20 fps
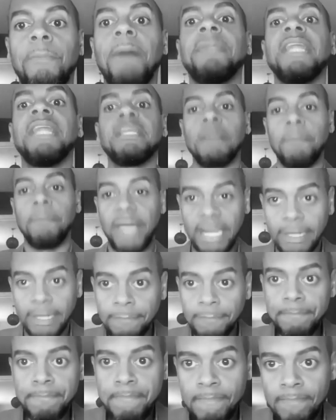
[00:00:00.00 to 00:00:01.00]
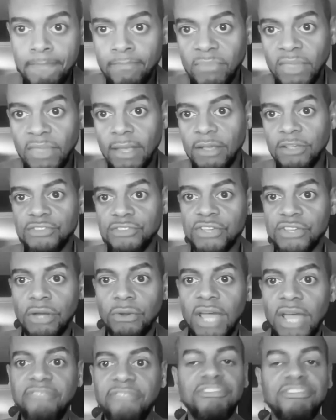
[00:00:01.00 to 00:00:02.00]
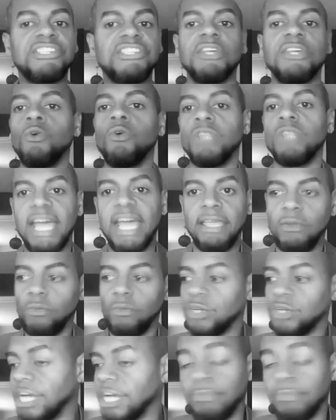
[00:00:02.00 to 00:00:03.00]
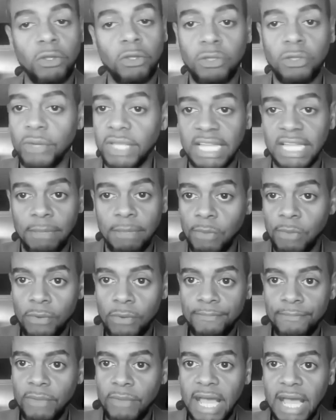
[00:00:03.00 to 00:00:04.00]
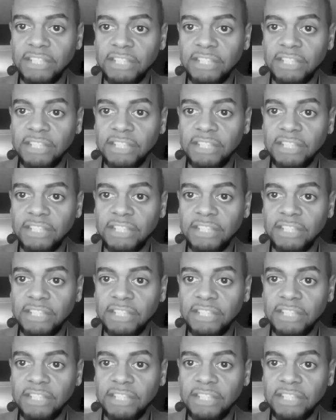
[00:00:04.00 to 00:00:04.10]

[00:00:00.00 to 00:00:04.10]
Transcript: public domain. So every single day, which I'm not doing anymore,